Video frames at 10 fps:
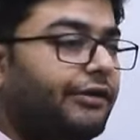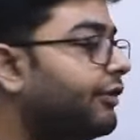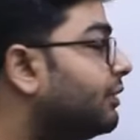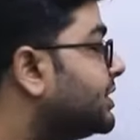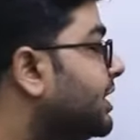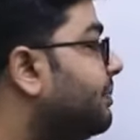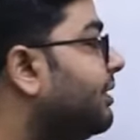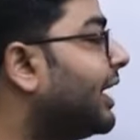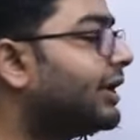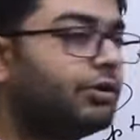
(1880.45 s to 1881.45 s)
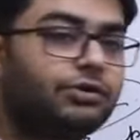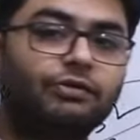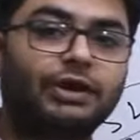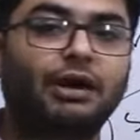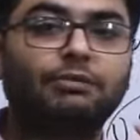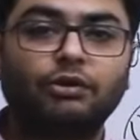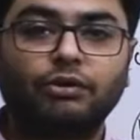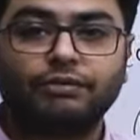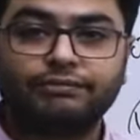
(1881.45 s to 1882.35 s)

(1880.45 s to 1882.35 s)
If you will see PYQs, you will come to.